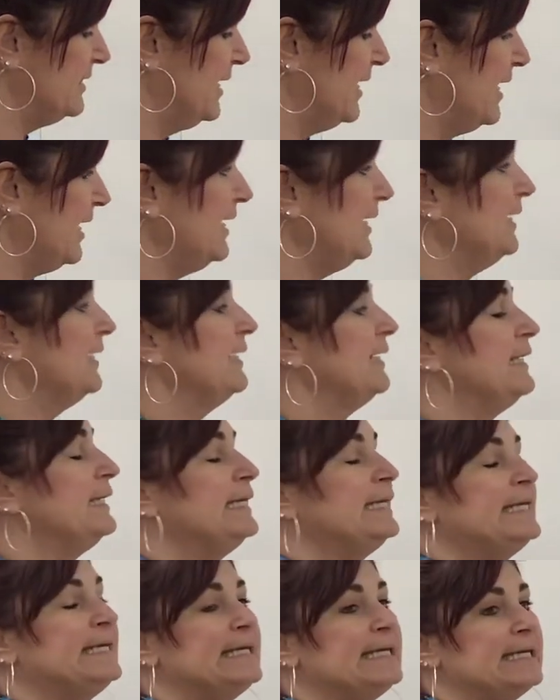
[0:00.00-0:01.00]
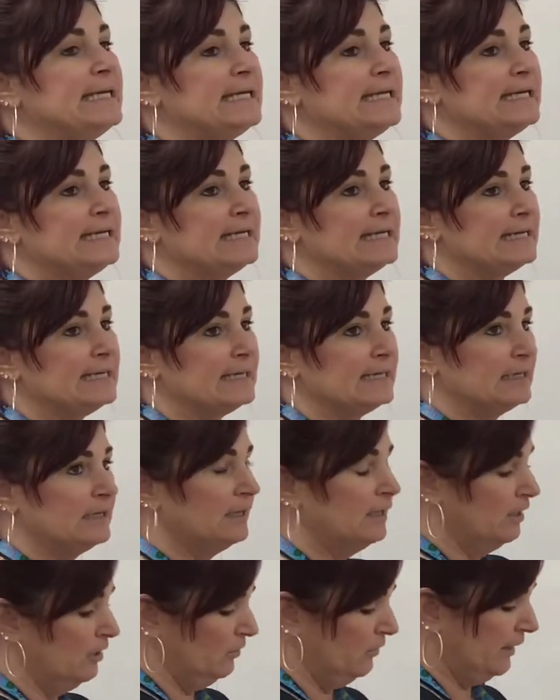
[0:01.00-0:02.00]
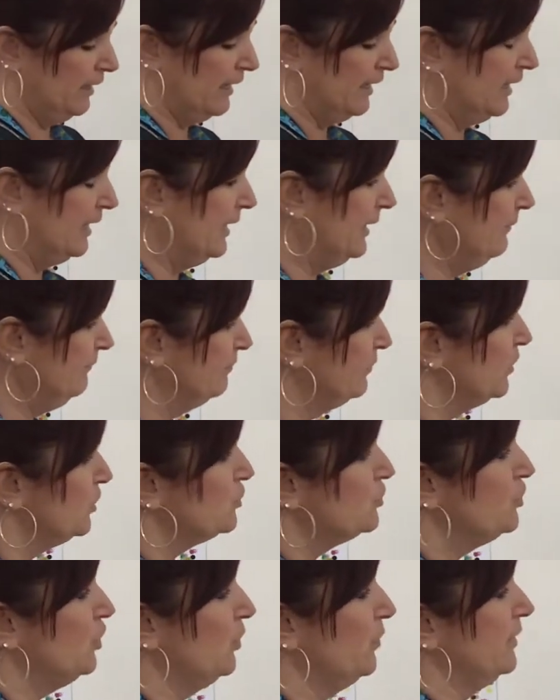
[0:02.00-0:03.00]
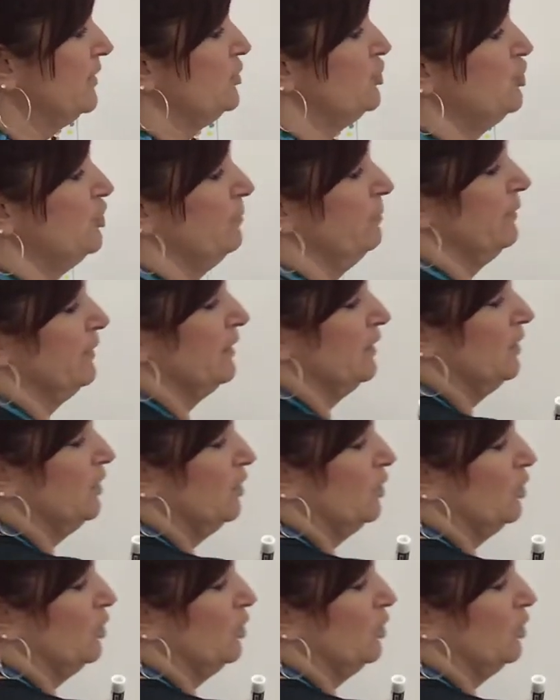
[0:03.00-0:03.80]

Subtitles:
say? E, okay? So it should be